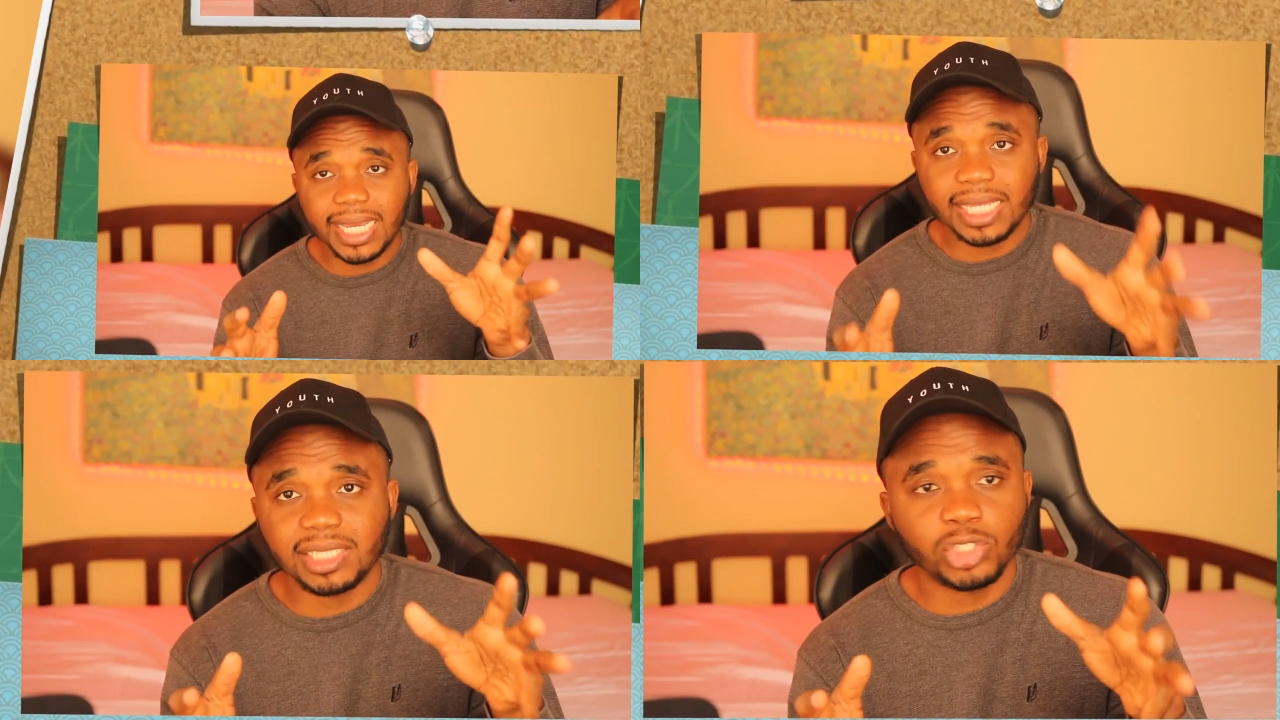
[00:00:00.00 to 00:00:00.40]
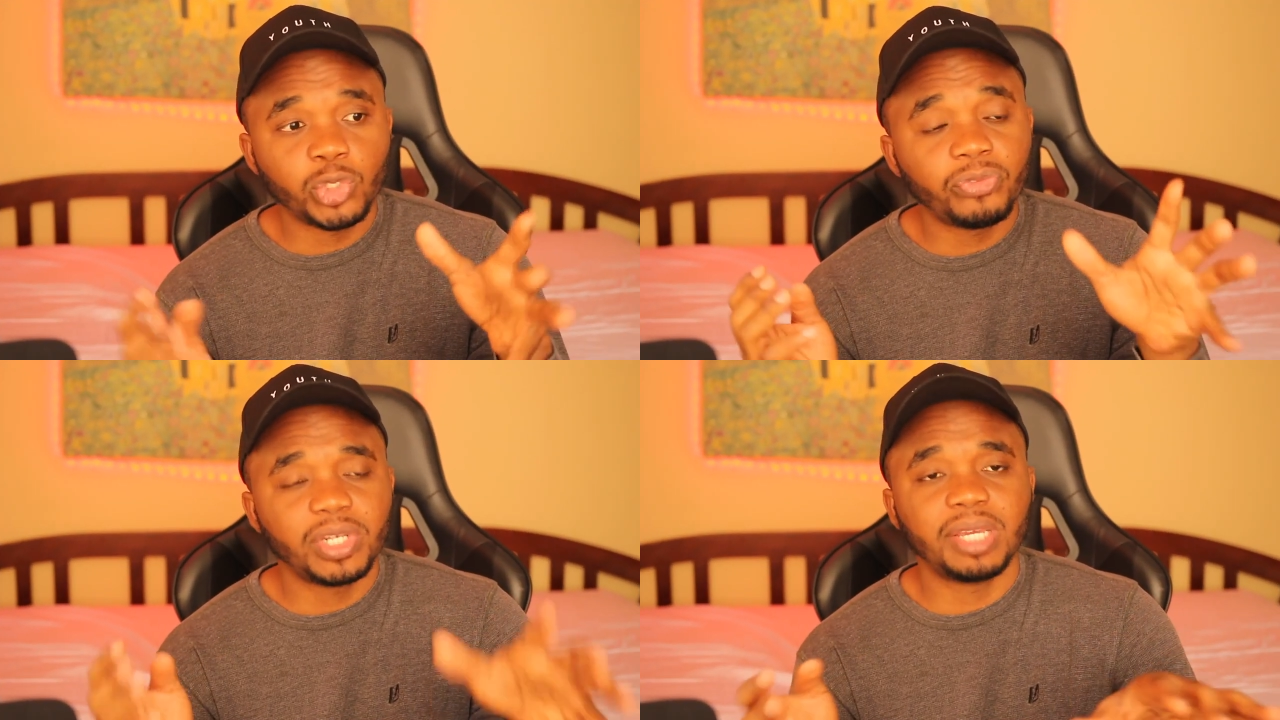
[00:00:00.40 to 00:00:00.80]
ah. days it's
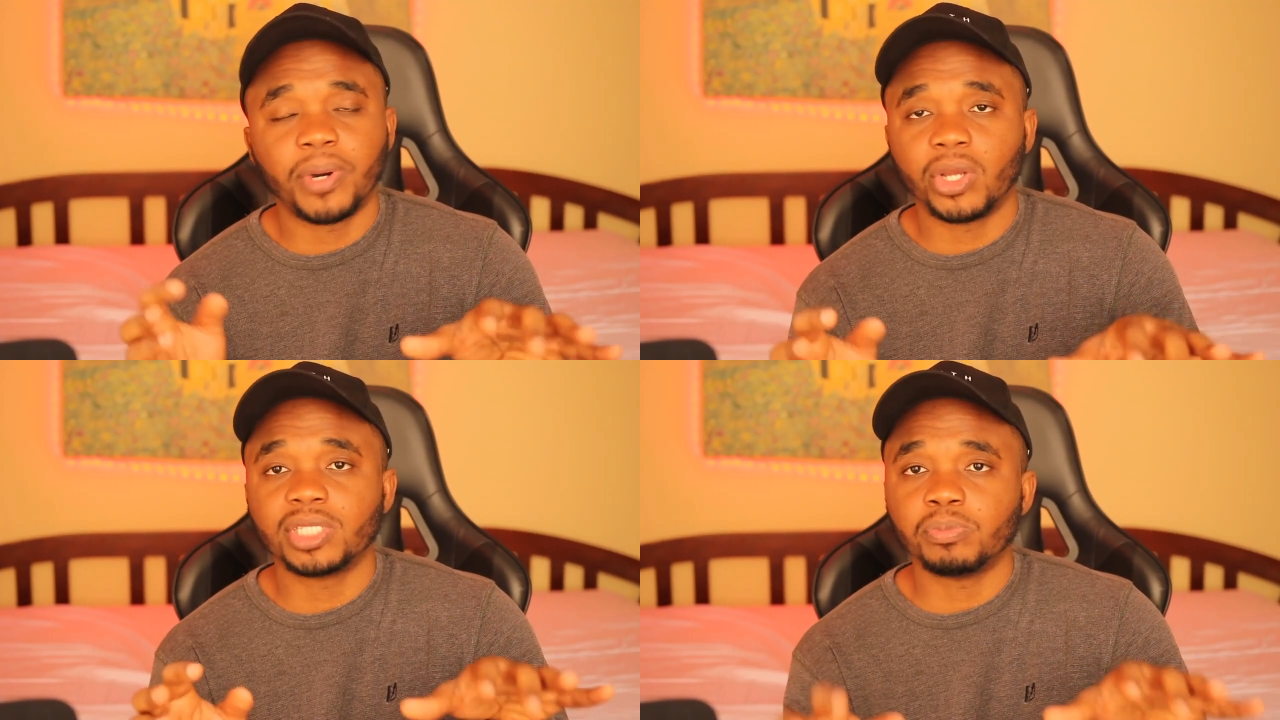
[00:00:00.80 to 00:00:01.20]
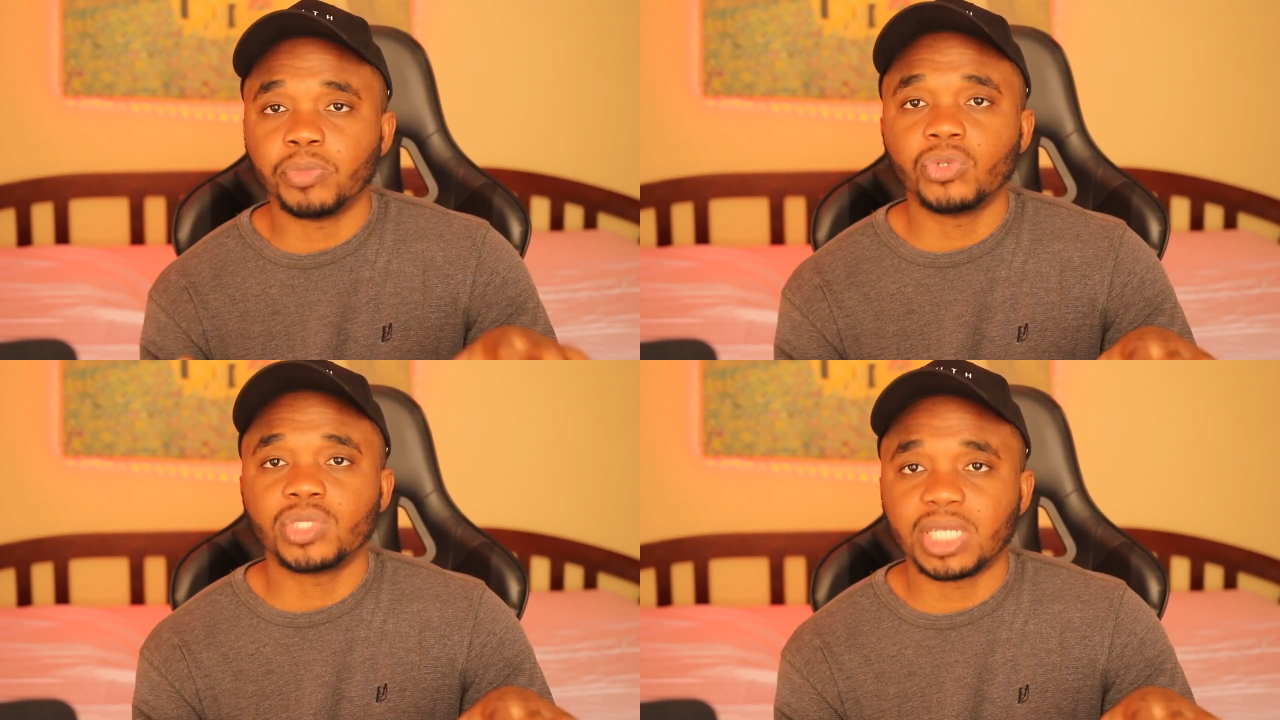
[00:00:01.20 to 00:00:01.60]
not really about his
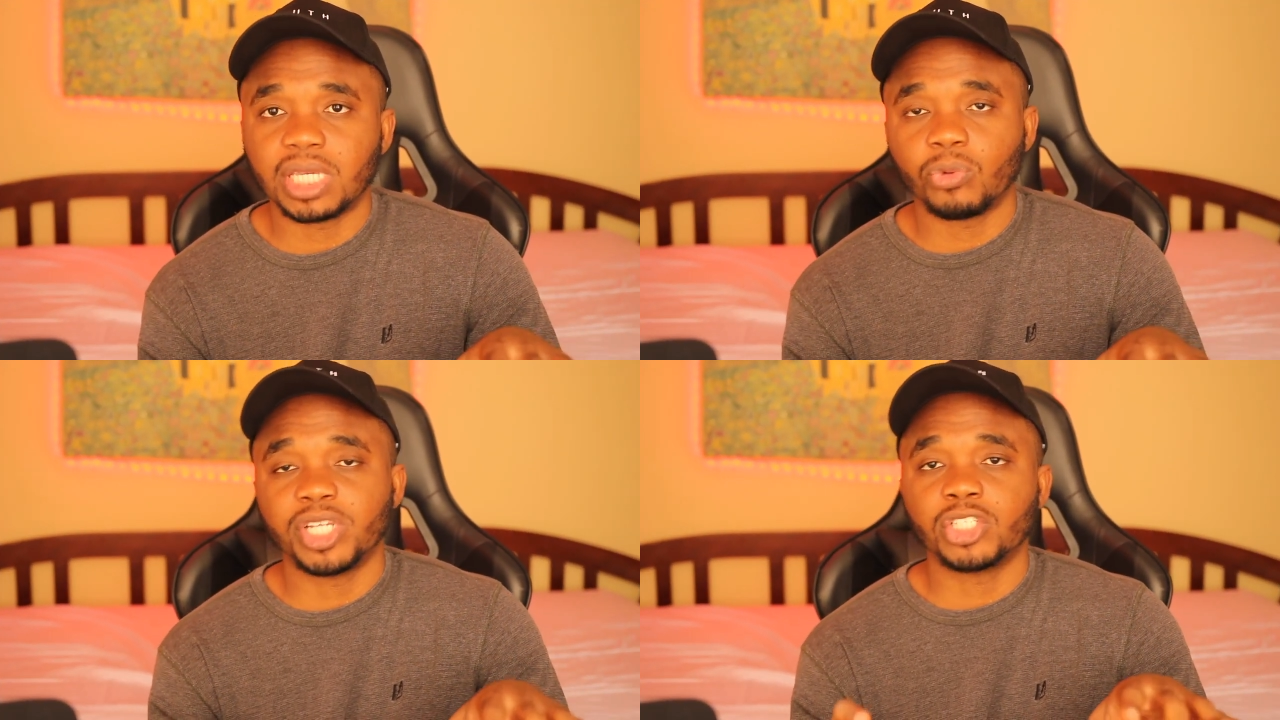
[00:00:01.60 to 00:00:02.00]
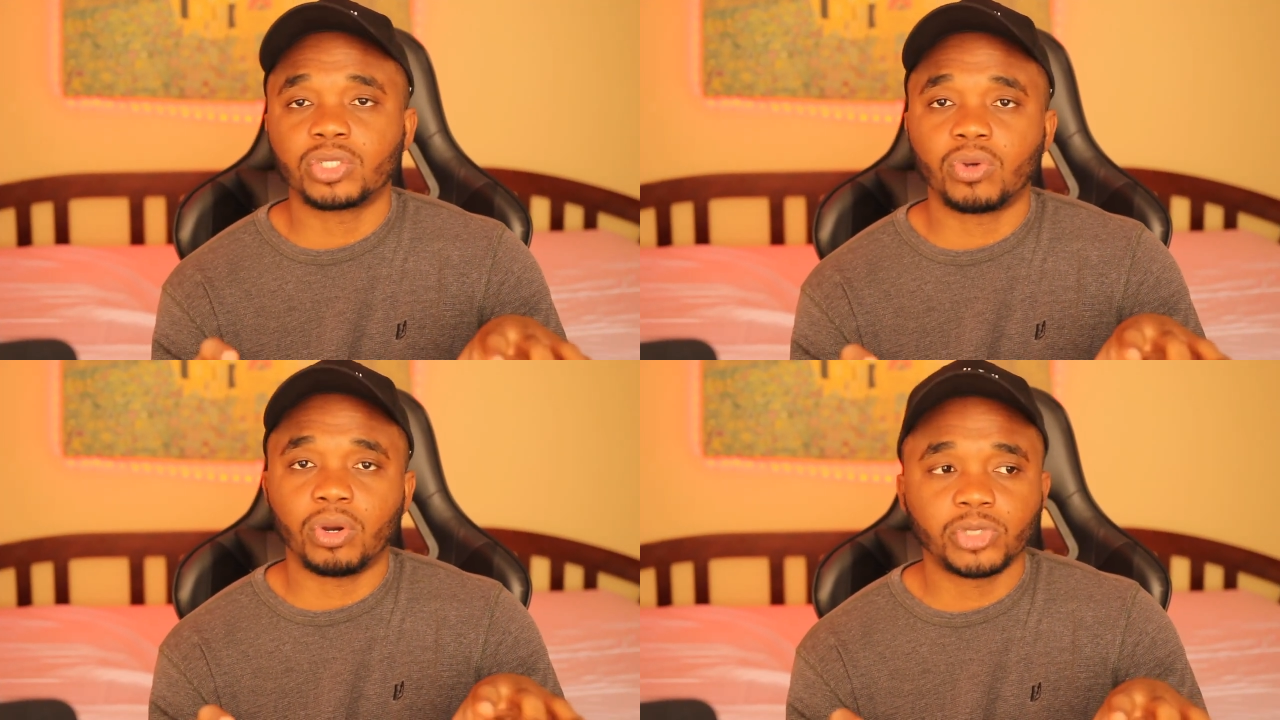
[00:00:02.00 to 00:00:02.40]
music when
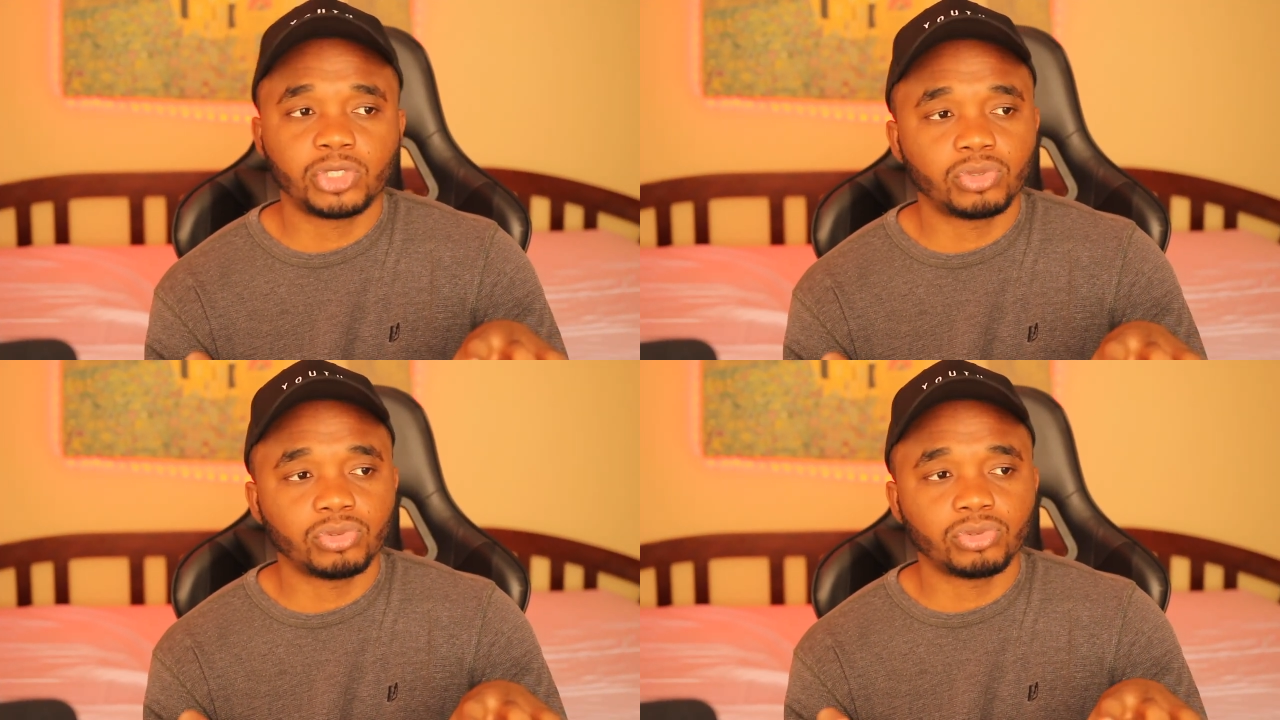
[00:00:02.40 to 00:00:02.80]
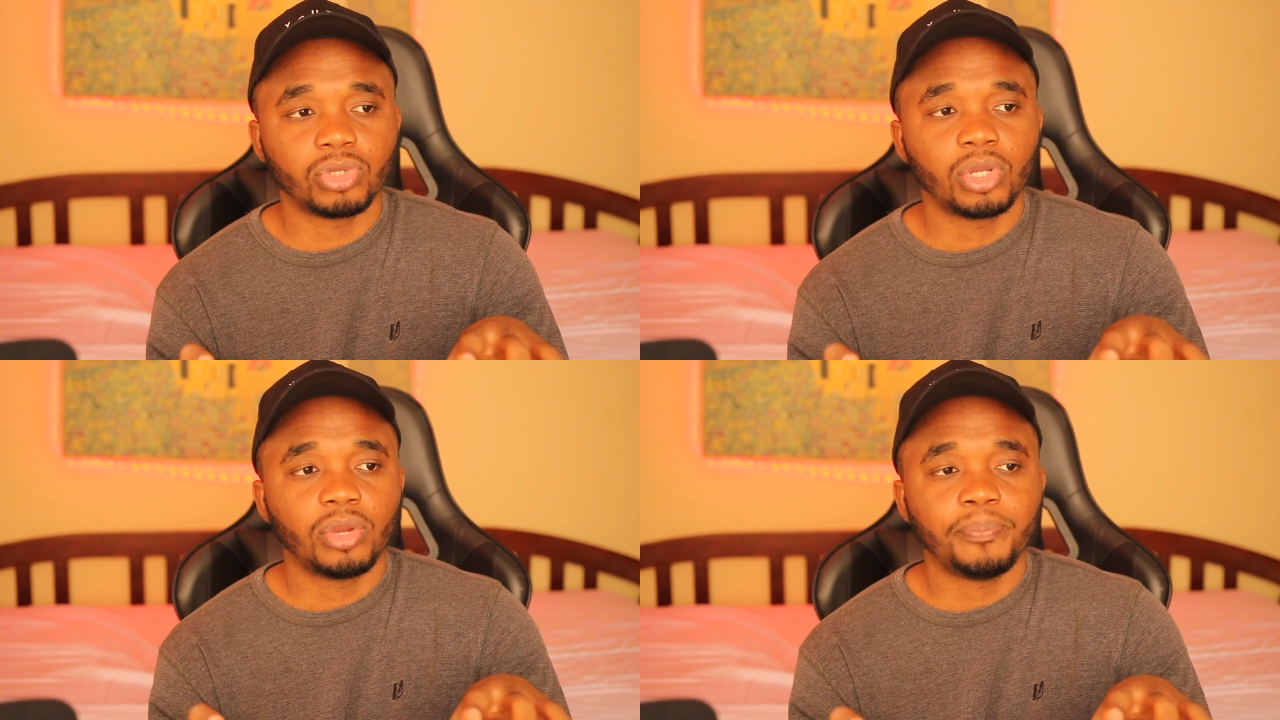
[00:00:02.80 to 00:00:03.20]
it comes
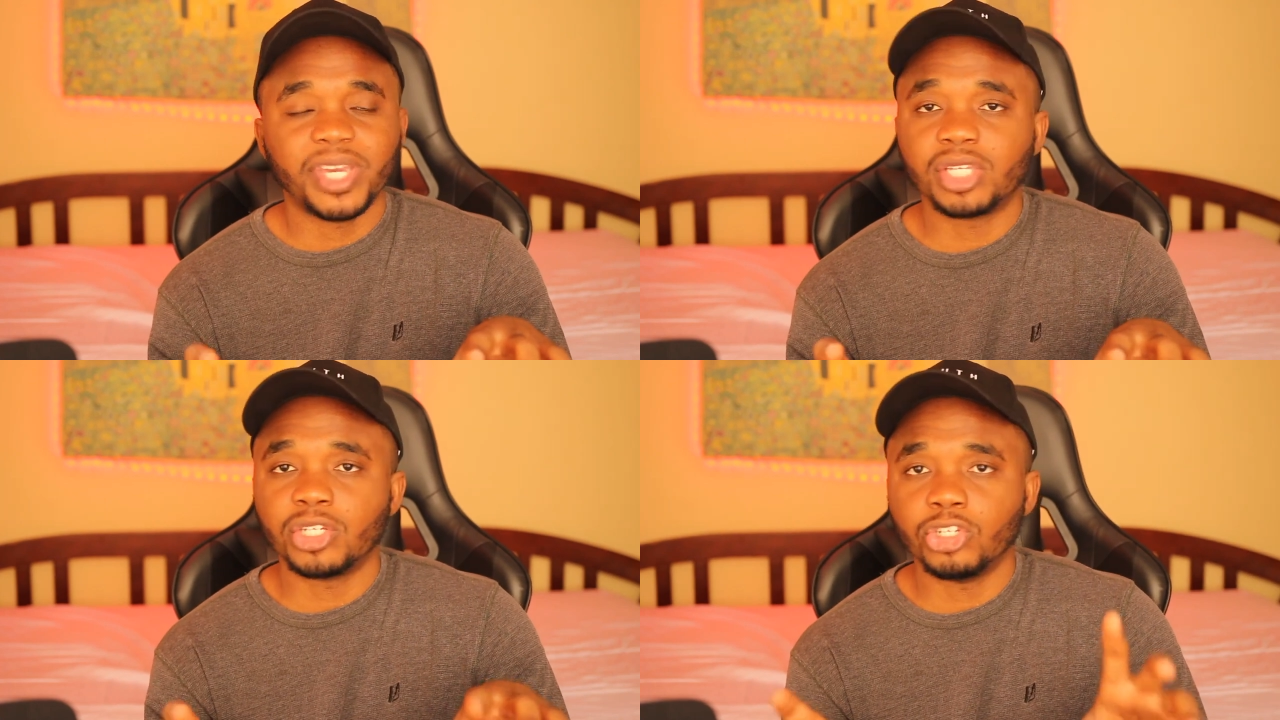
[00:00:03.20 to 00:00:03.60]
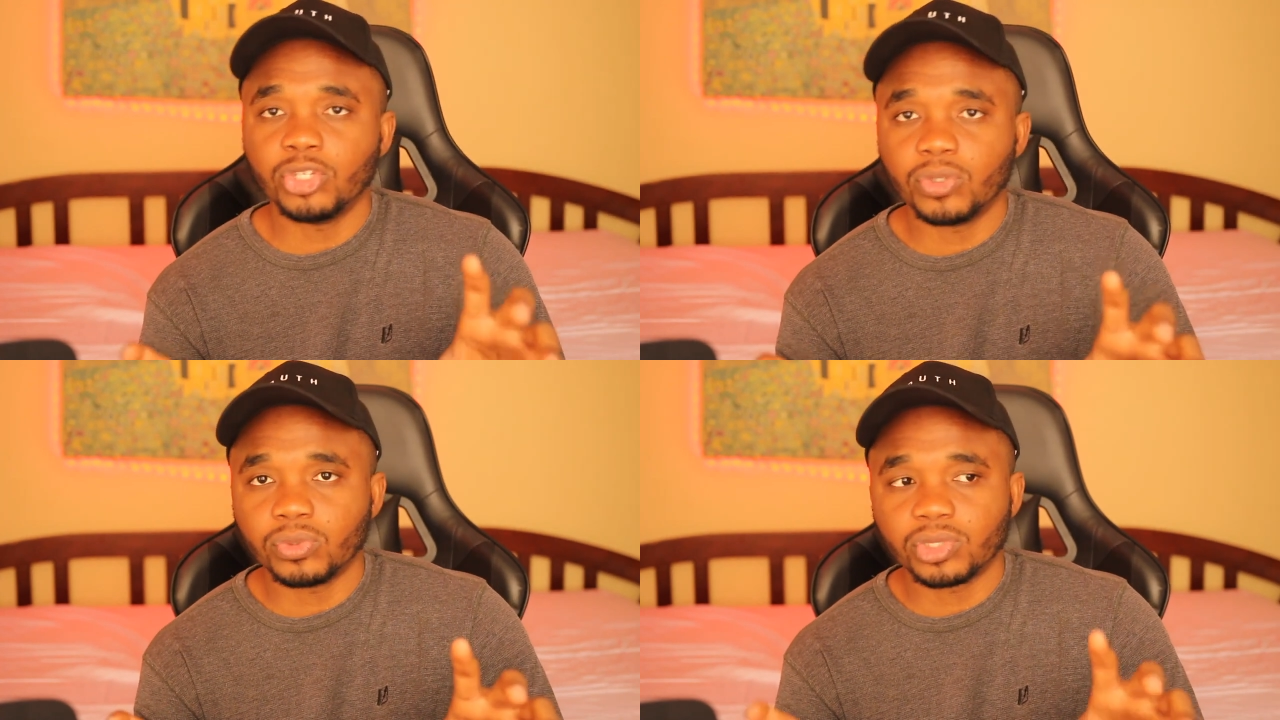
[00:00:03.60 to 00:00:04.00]
to making the
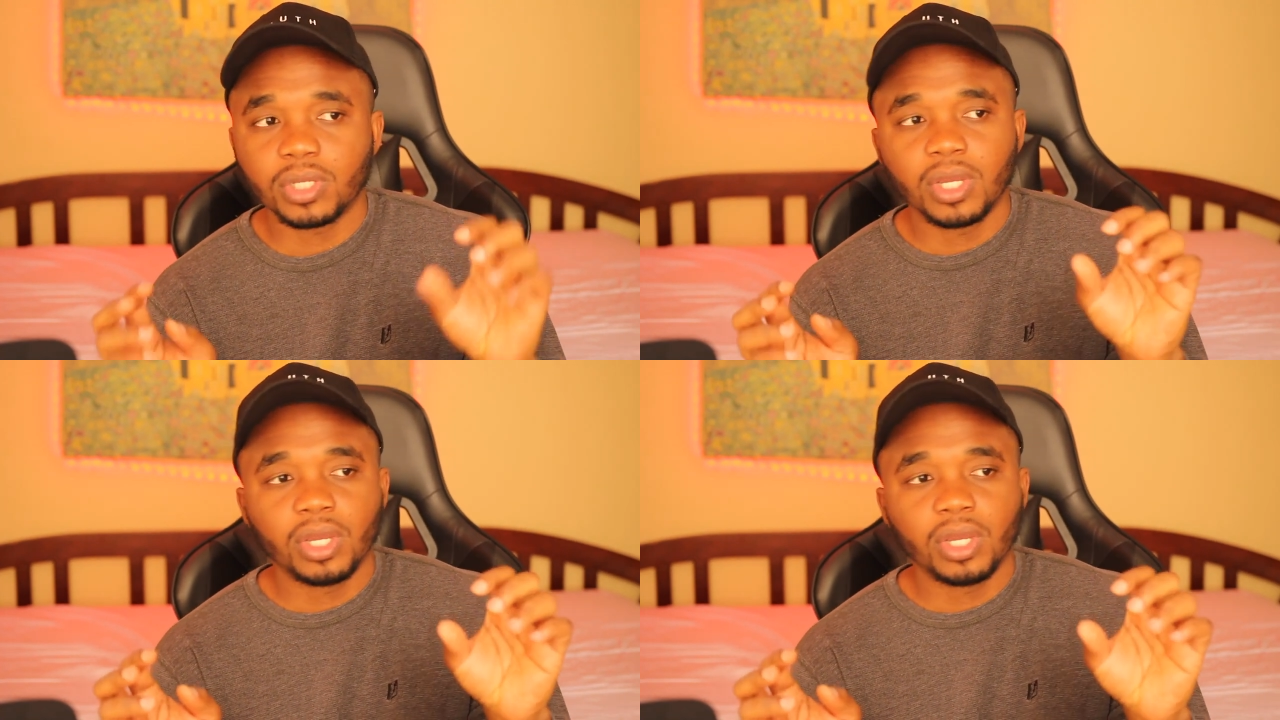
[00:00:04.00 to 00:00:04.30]
news.